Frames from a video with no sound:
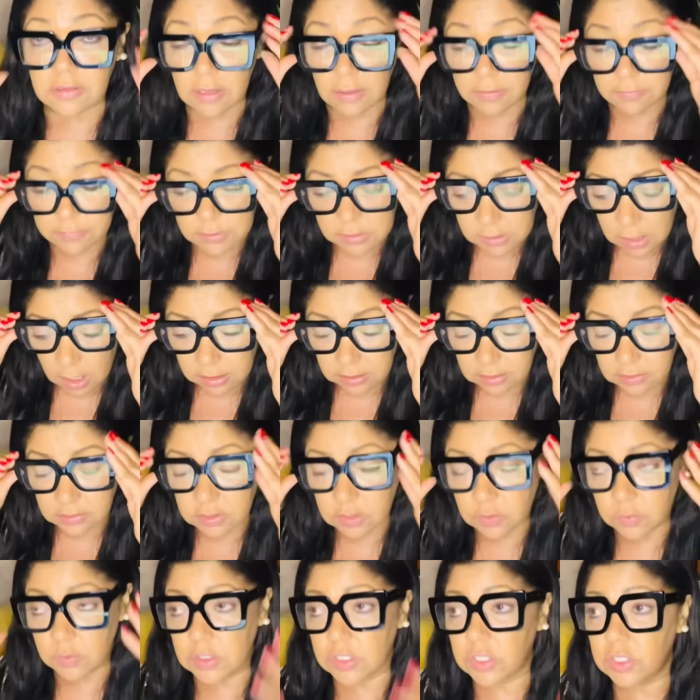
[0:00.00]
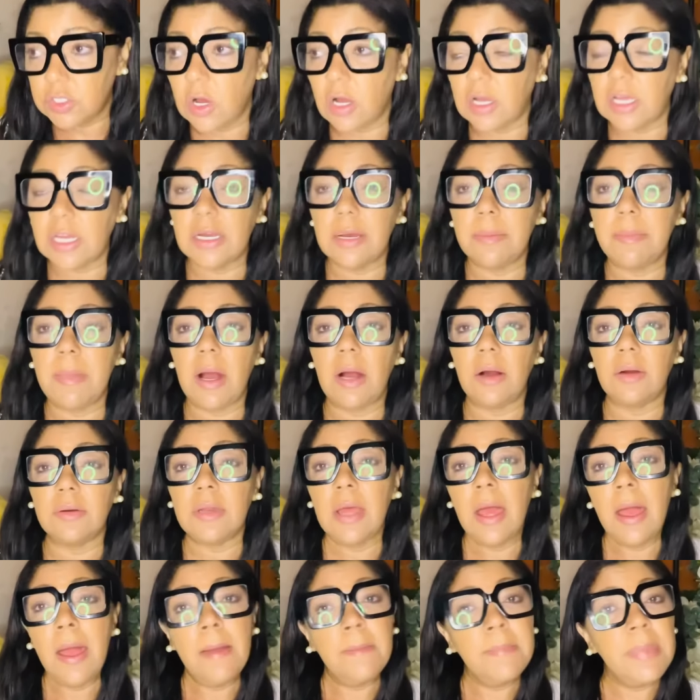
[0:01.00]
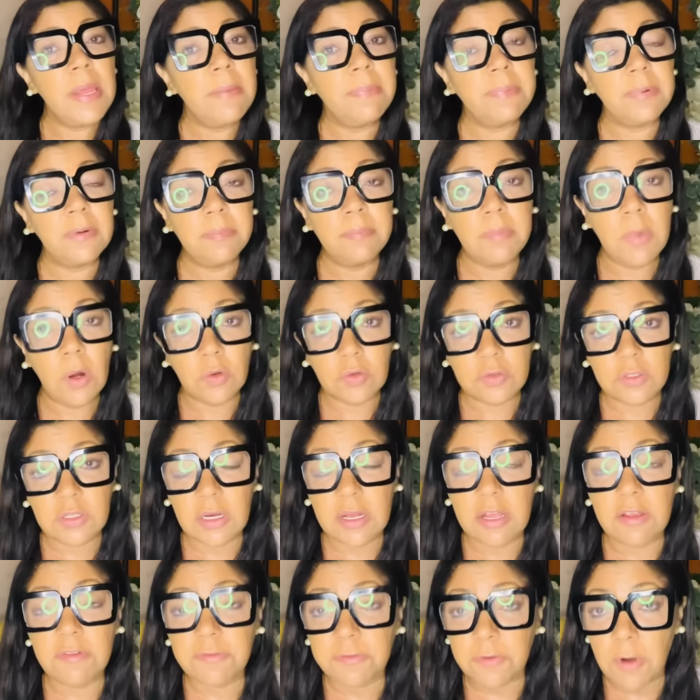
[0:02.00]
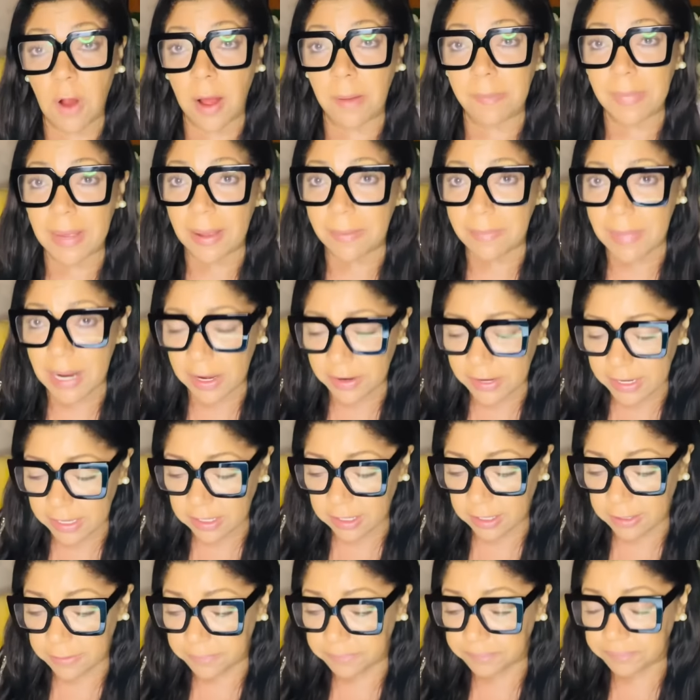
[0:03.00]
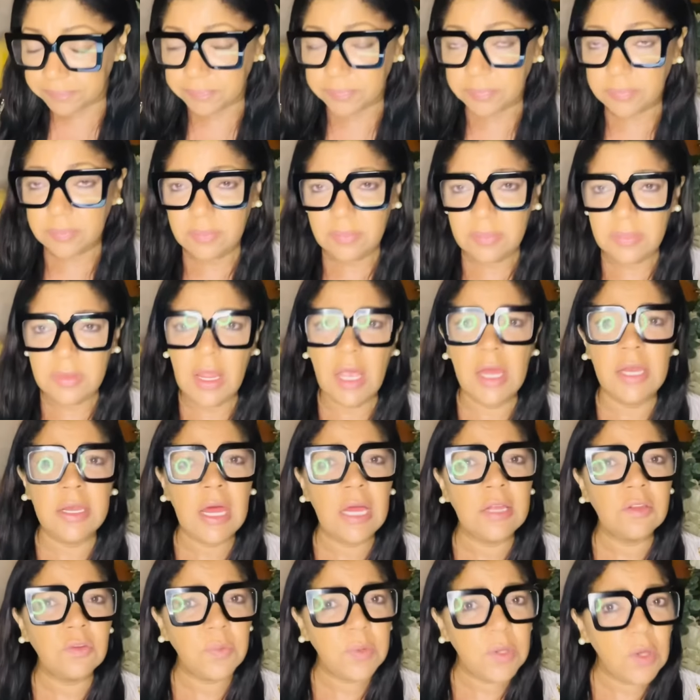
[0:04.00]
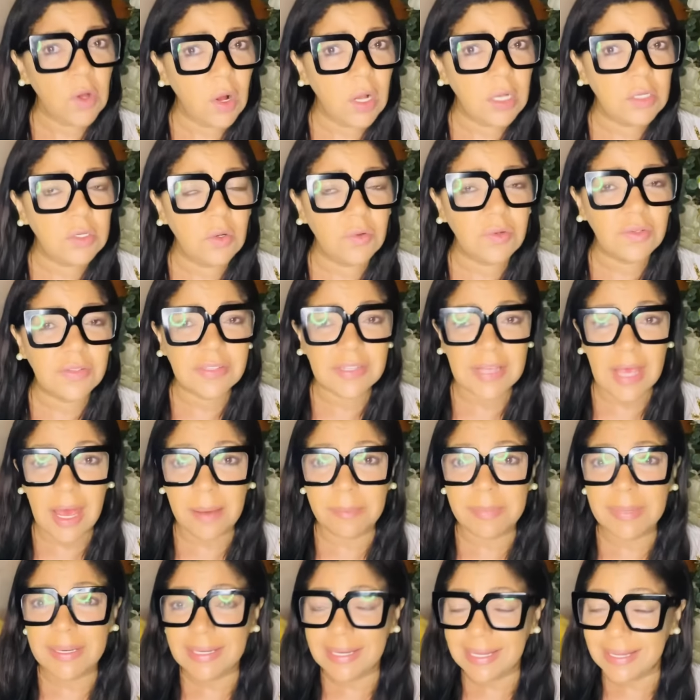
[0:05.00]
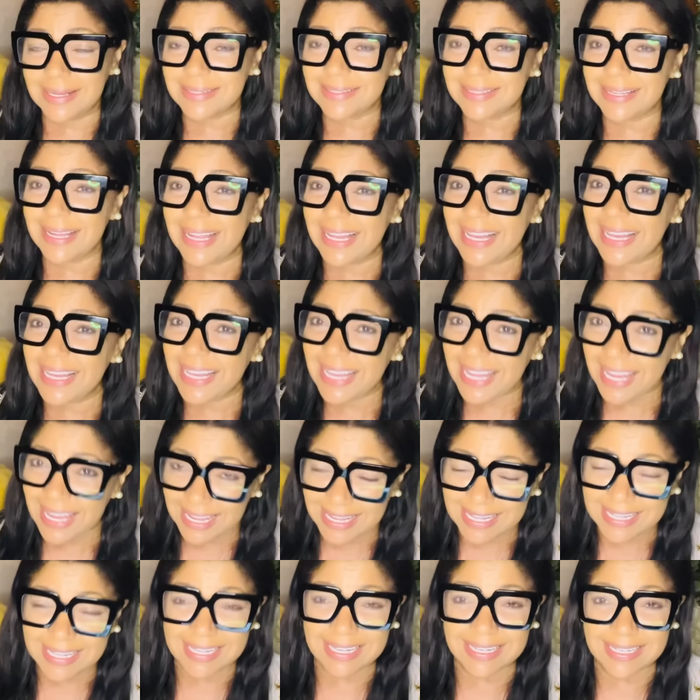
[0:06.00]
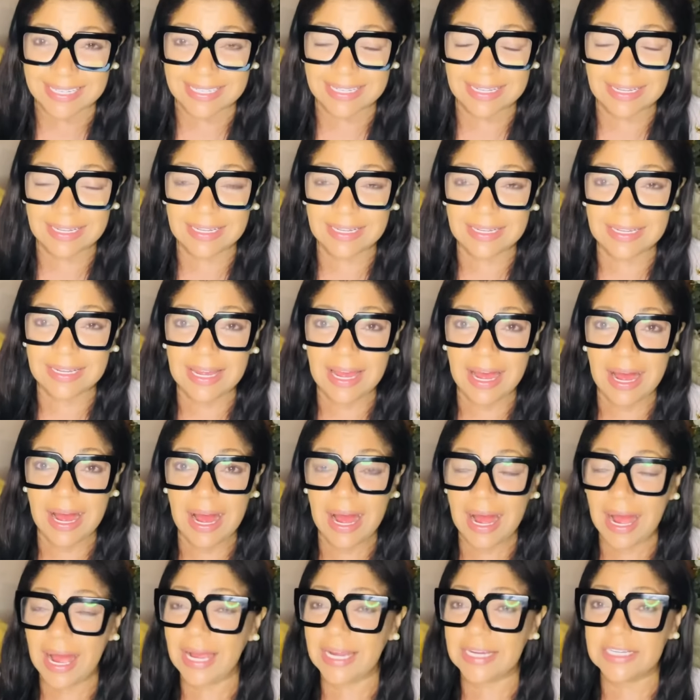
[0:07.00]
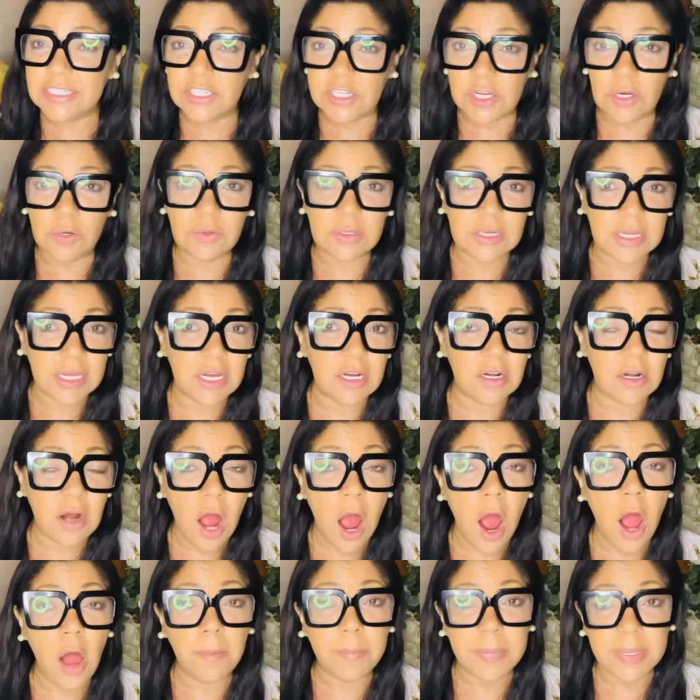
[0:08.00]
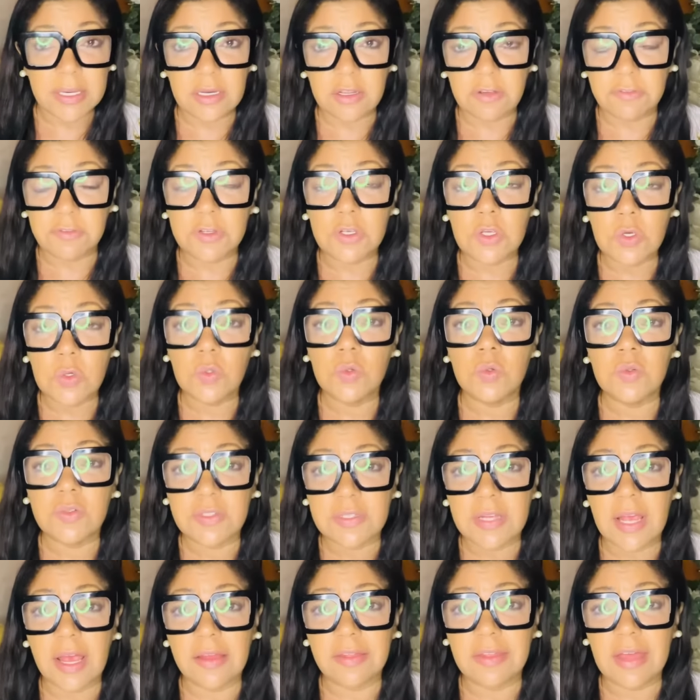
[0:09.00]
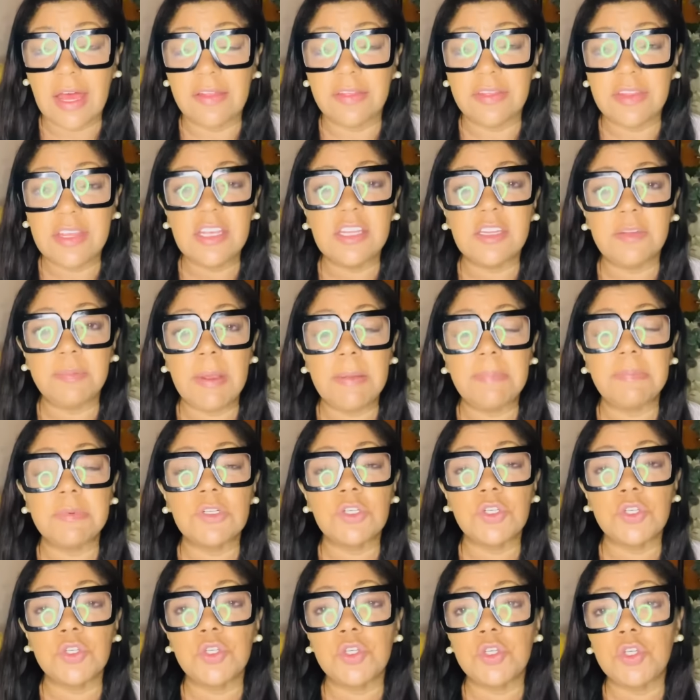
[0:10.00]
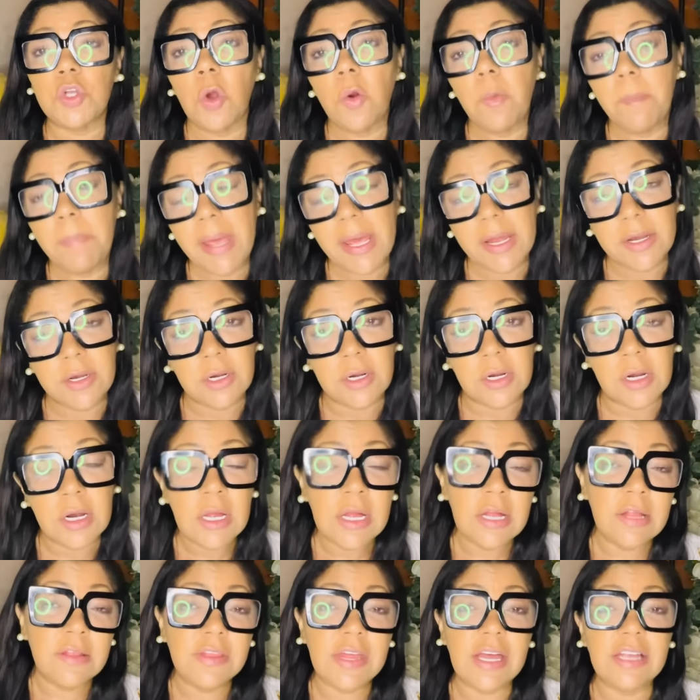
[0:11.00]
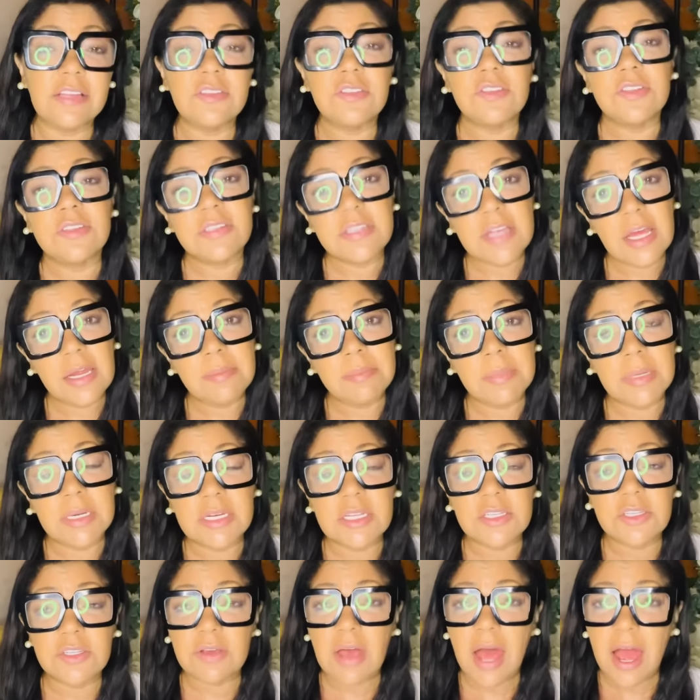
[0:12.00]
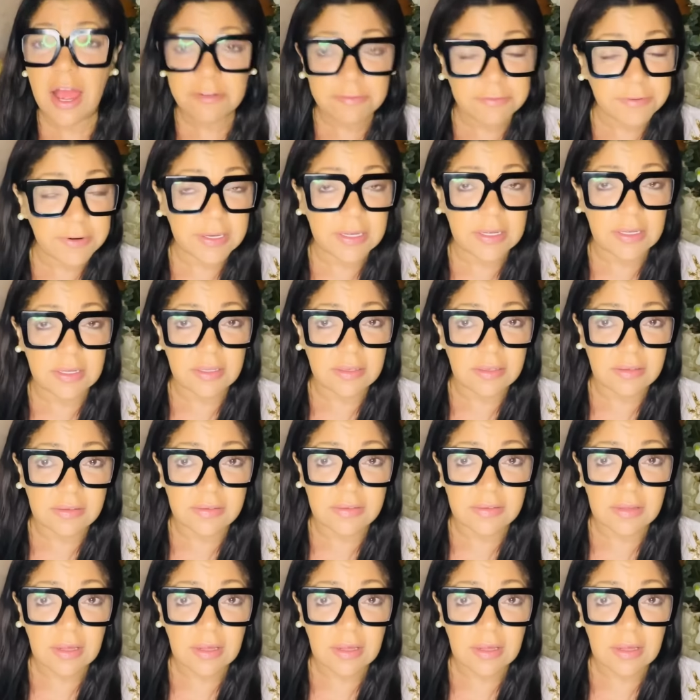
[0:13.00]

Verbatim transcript: of dollars. And we're talking about people mostly from America. And as we all know, scamming is illegal. I don't care how many of you say that these people should know better than to send money to Africans